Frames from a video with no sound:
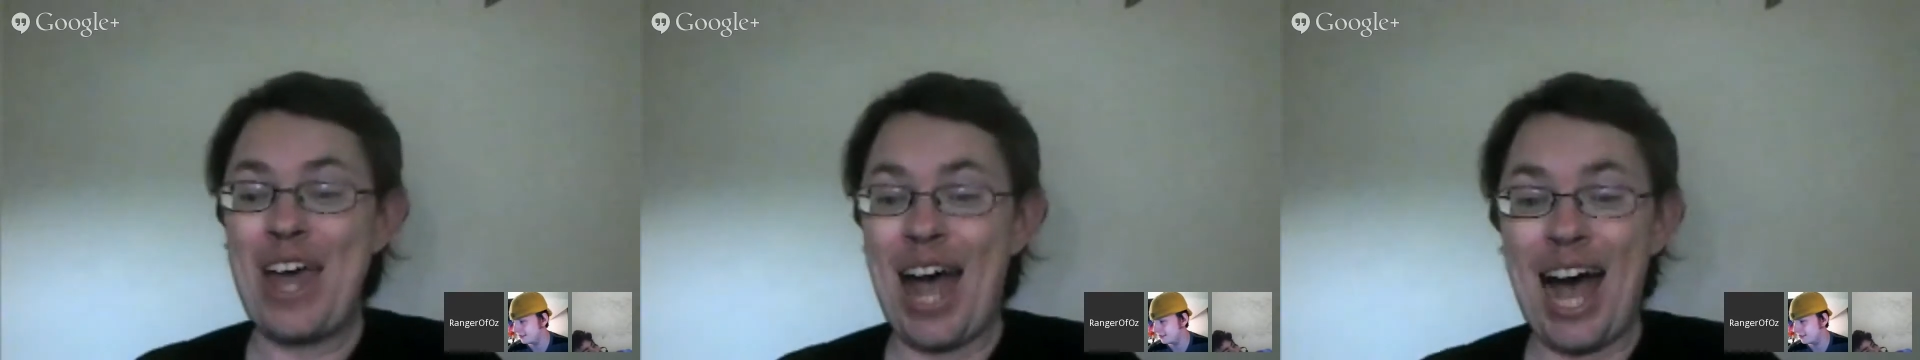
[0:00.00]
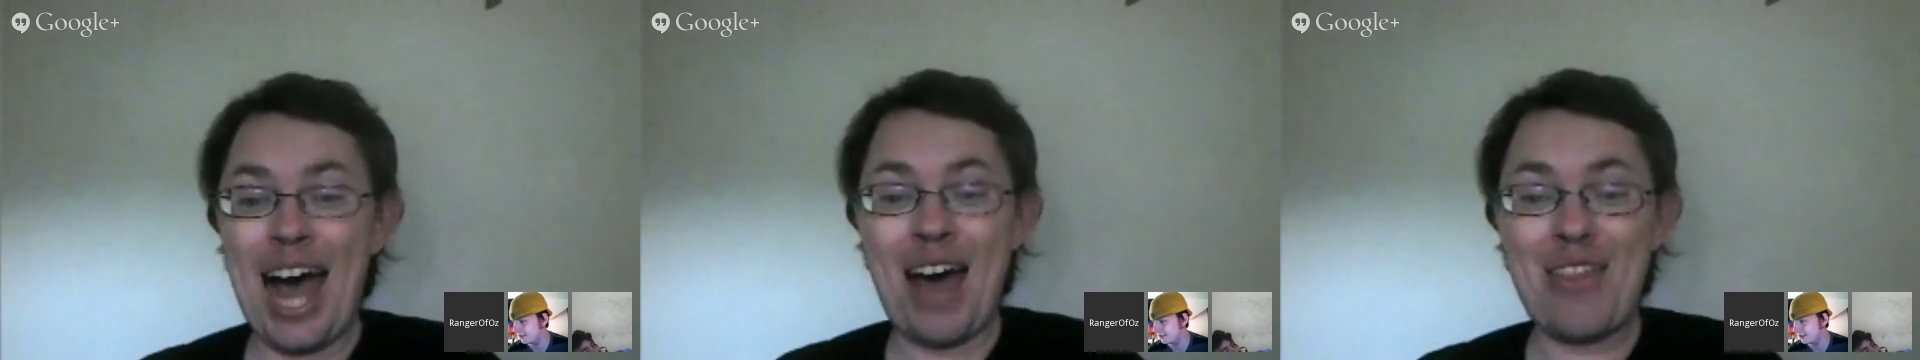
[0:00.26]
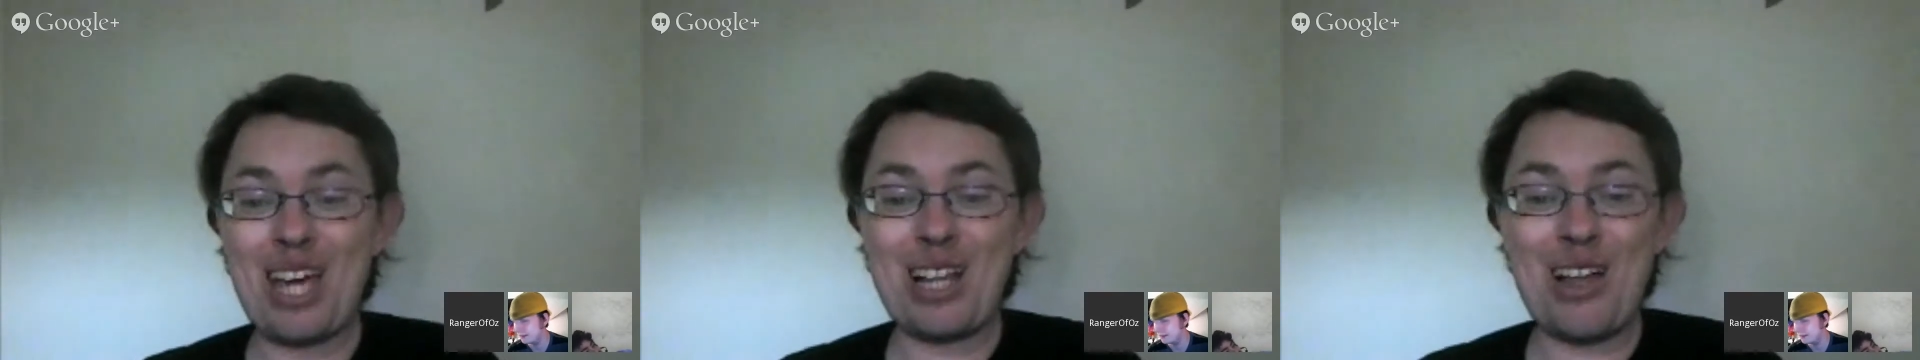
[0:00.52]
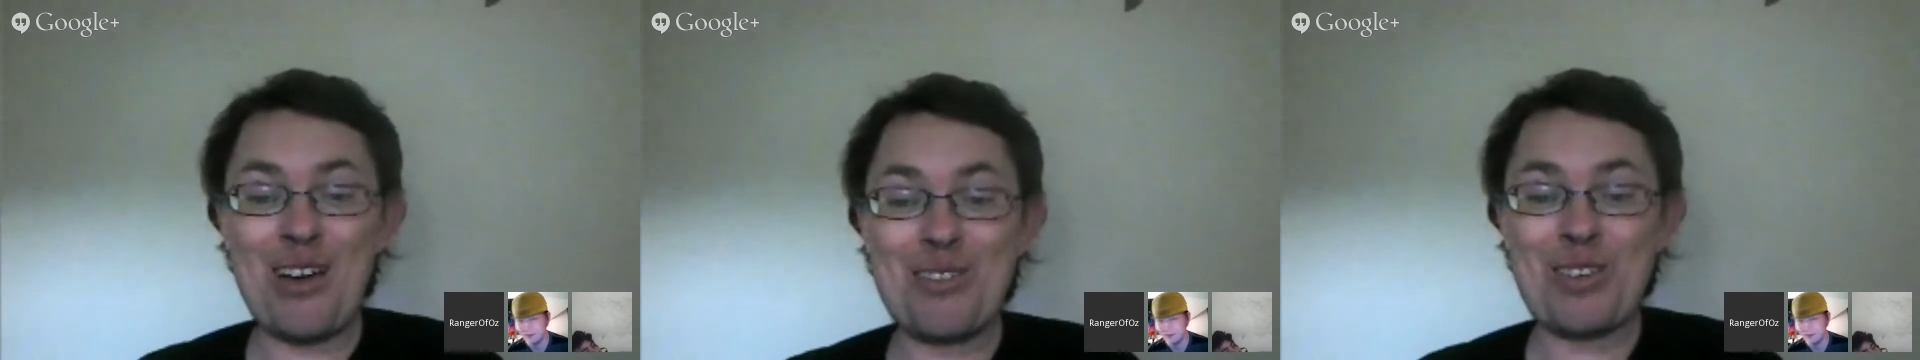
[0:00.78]
The
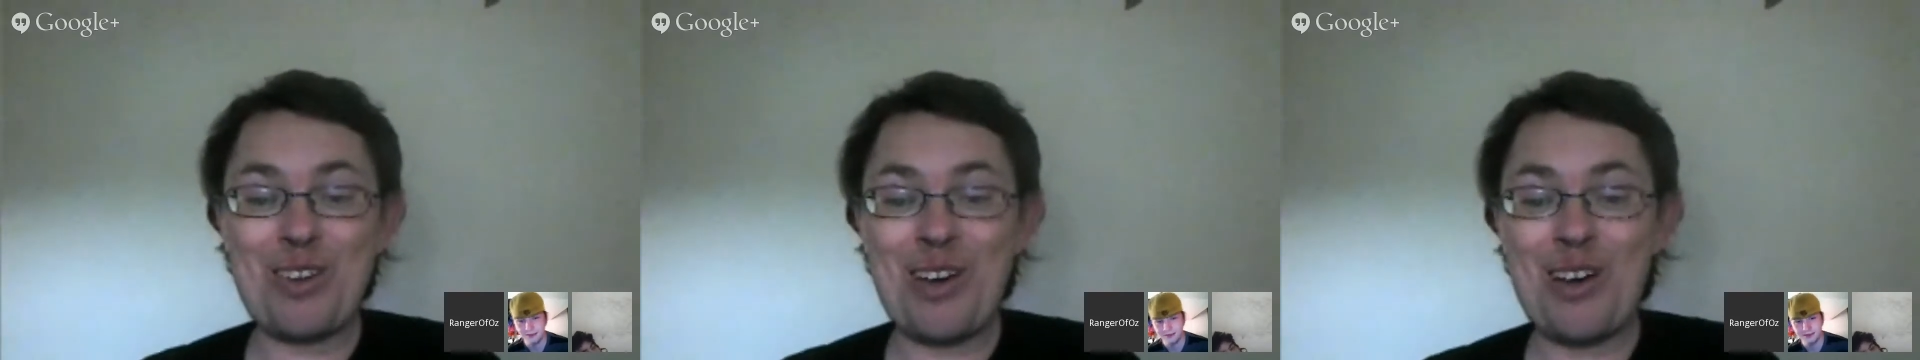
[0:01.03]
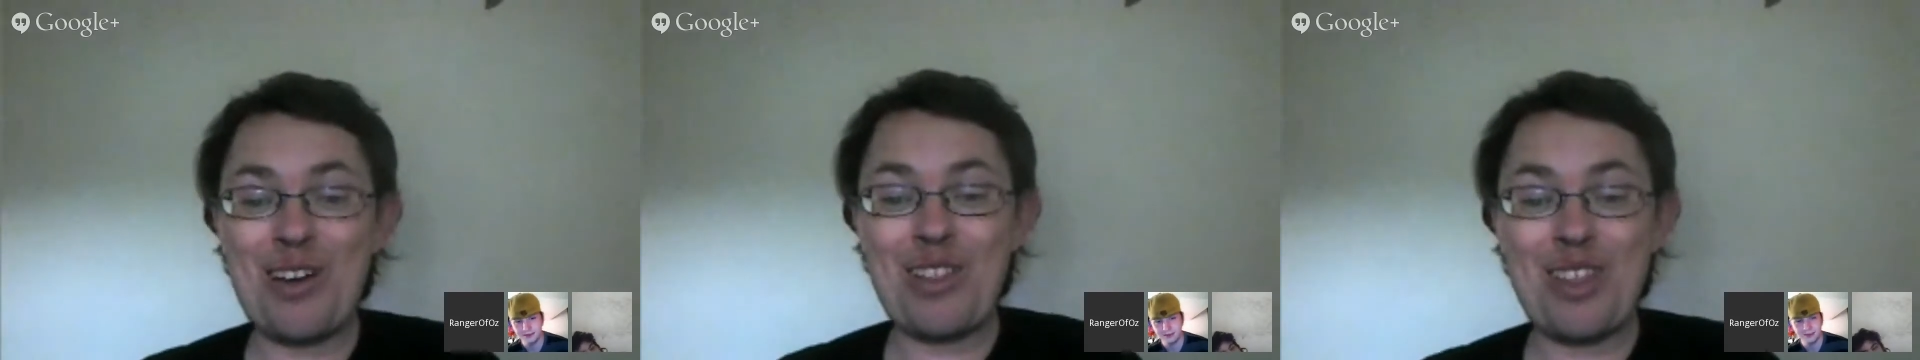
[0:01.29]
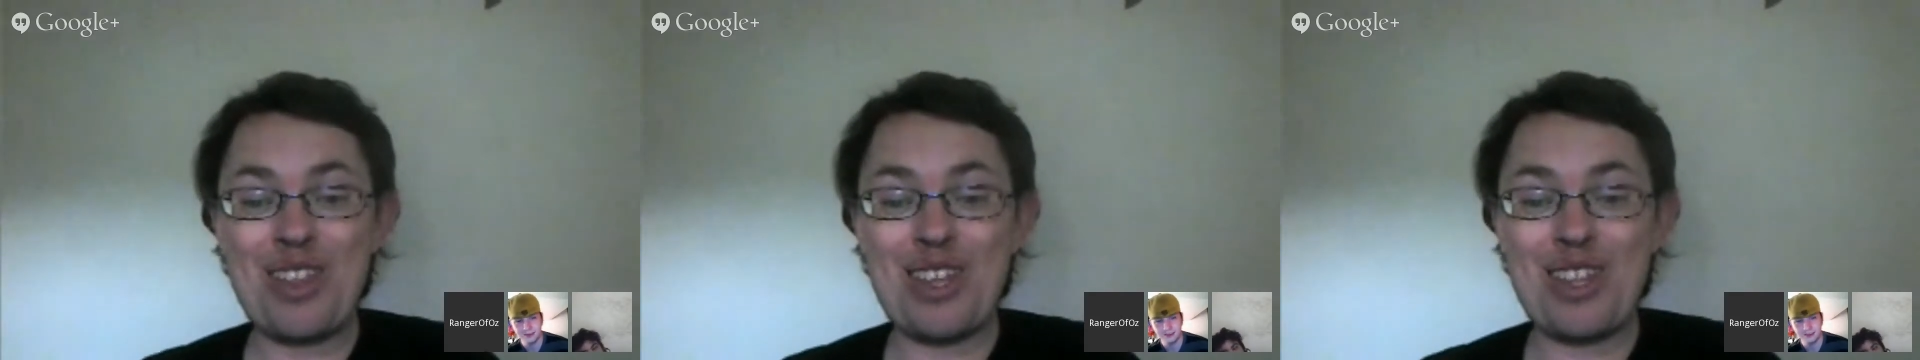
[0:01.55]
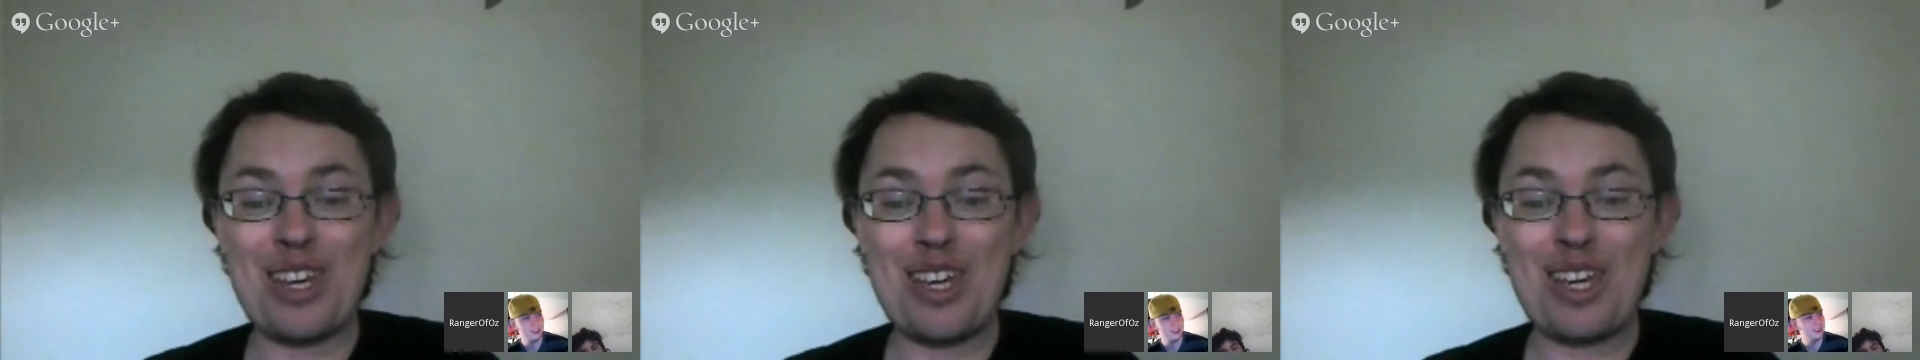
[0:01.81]
yellow skirt,
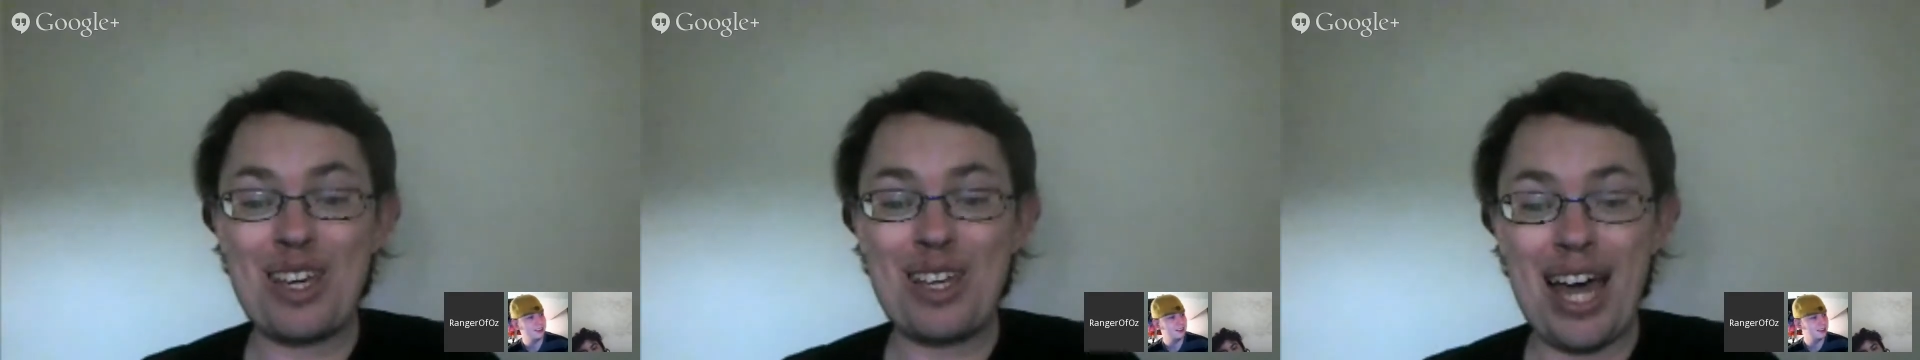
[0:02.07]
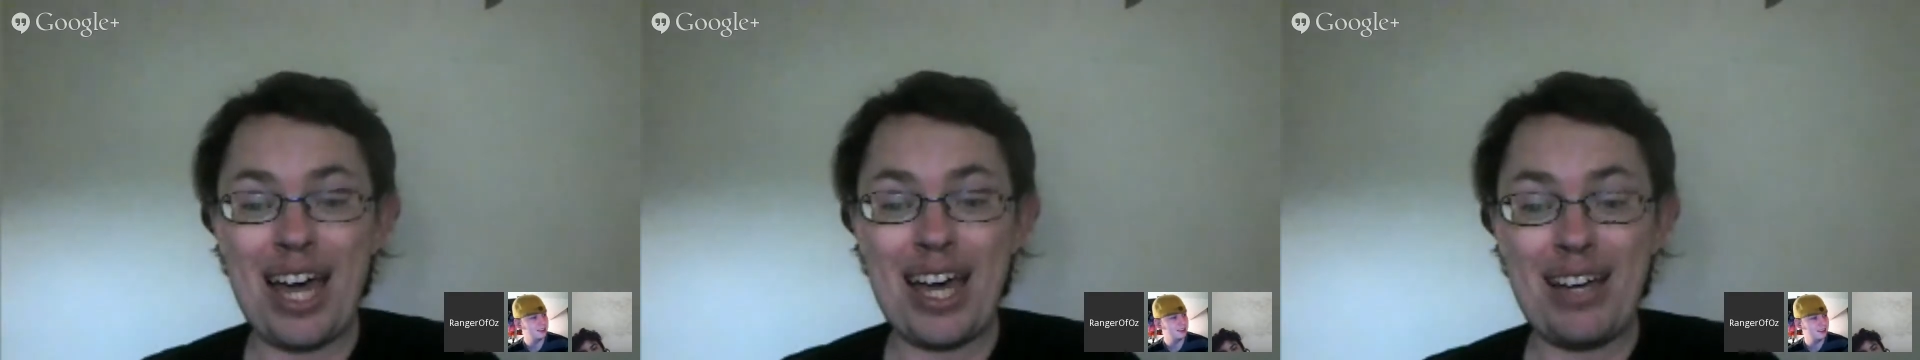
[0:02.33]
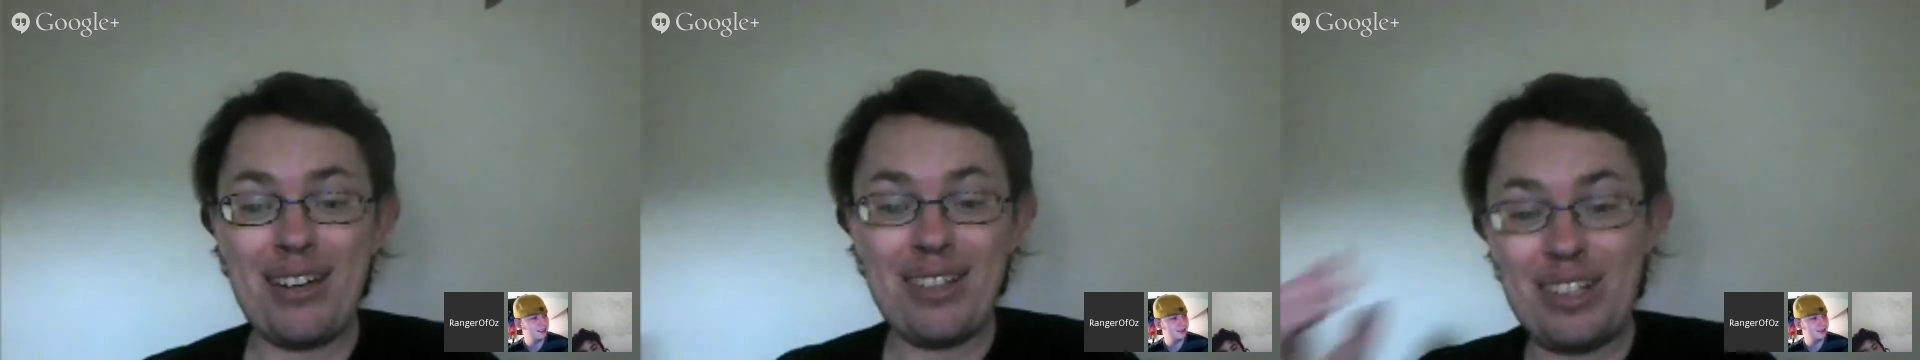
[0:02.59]
the